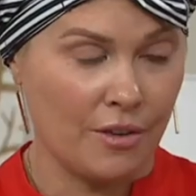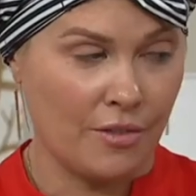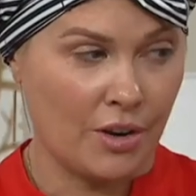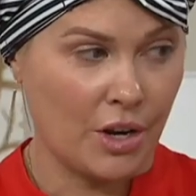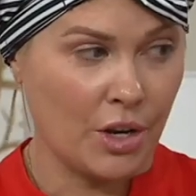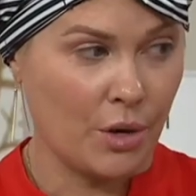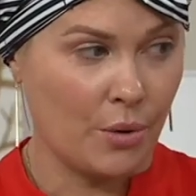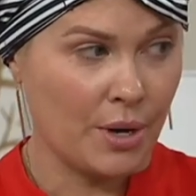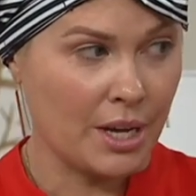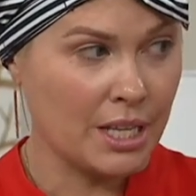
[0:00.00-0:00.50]

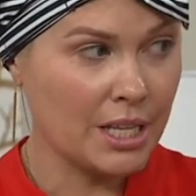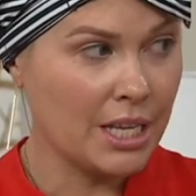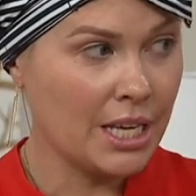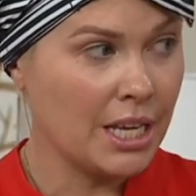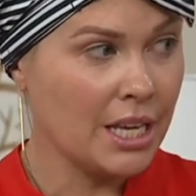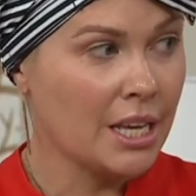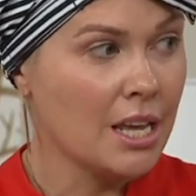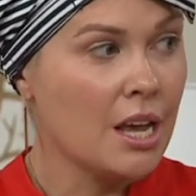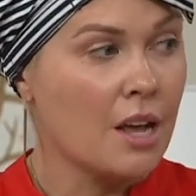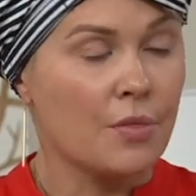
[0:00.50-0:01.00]
very mm -hmm.
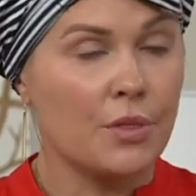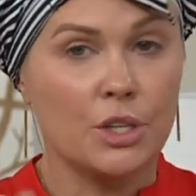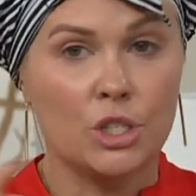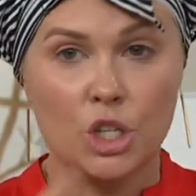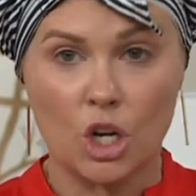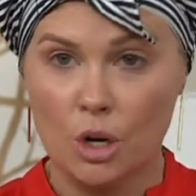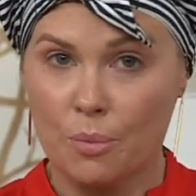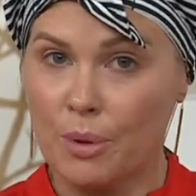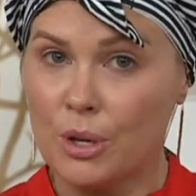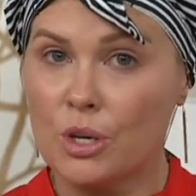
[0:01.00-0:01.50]
quickly. The
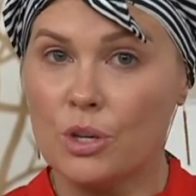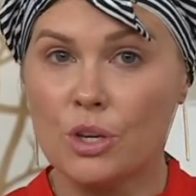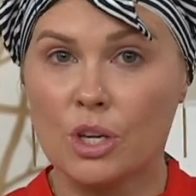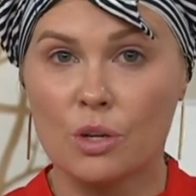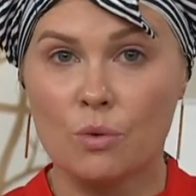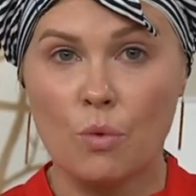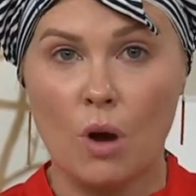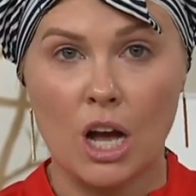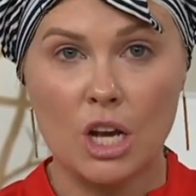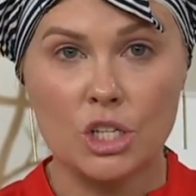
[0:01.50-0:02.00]
turban you
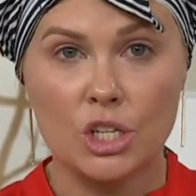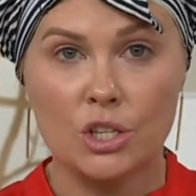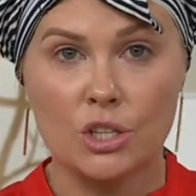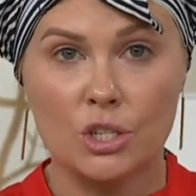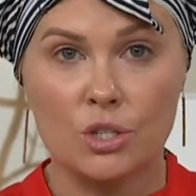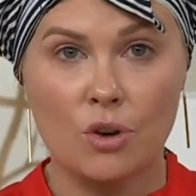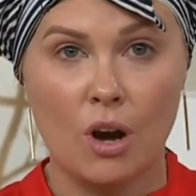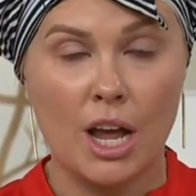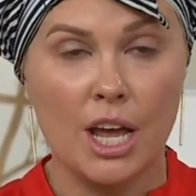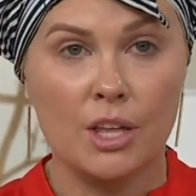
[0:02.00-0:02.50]
can wash in the
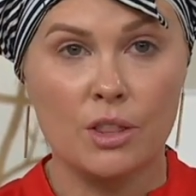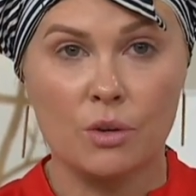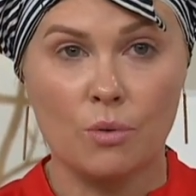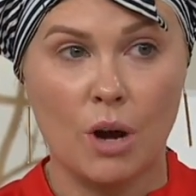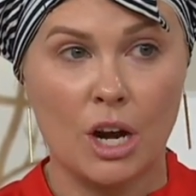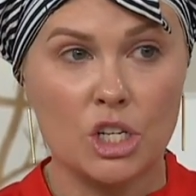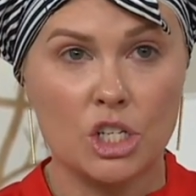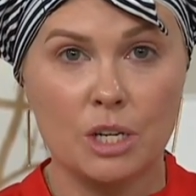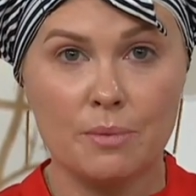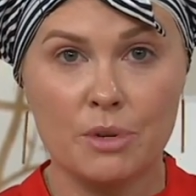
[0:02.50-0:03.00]
dry, in the
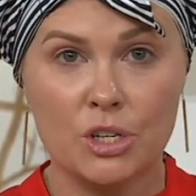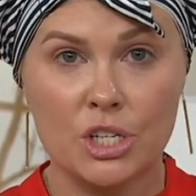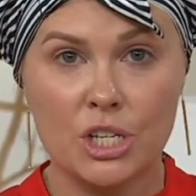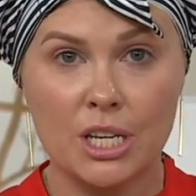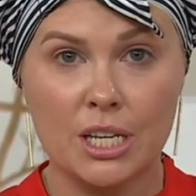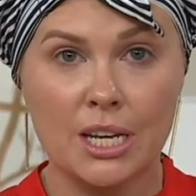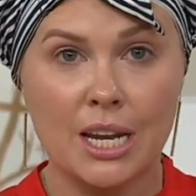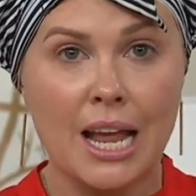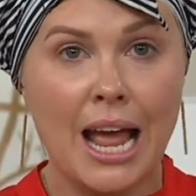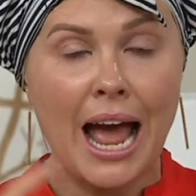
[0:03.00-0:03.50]
washing
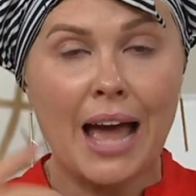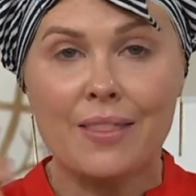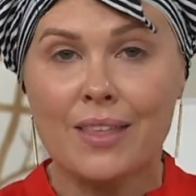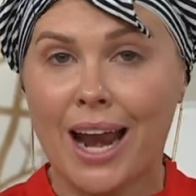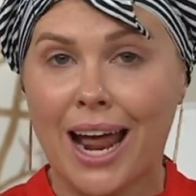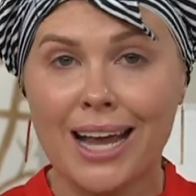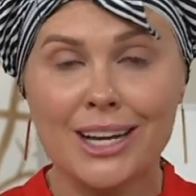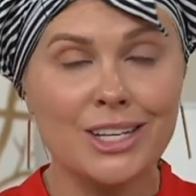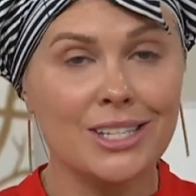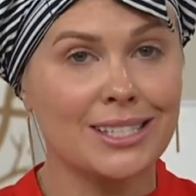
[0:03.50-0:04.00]
machine, and then
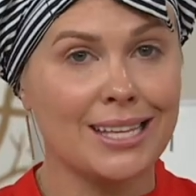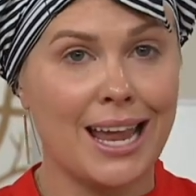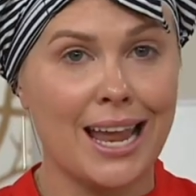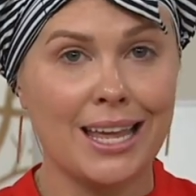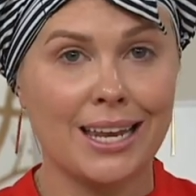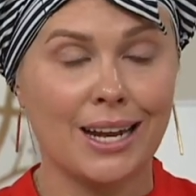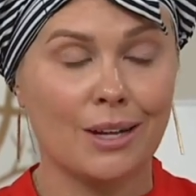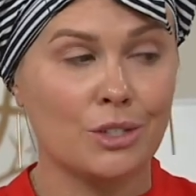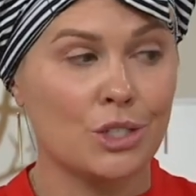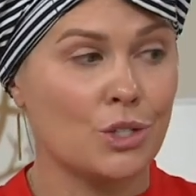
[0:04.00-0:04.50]
I just hang
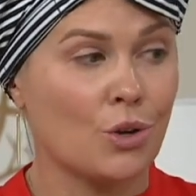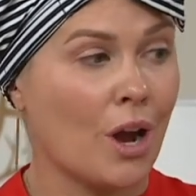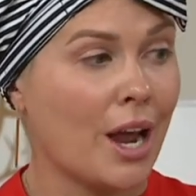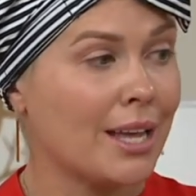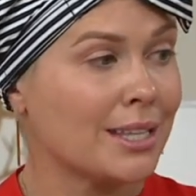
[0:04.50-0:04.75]
it out to dry.